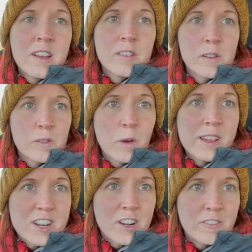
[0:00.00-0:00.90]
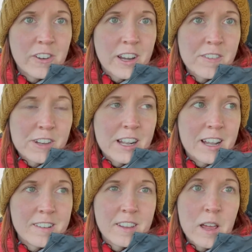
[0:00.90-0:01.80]
So it's quite an unforgiving
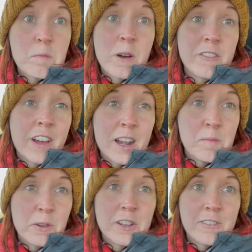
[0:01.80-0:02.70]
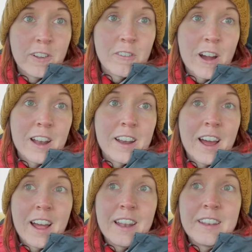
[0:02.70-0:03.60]
landscape but a very beautiful one
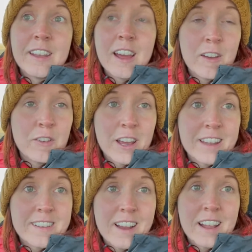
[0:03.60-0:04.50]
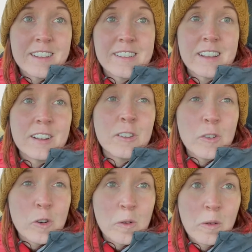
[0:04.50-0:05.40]
and if you get a chance then do
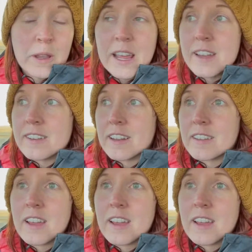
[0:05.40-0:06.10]
come up to Eshaness,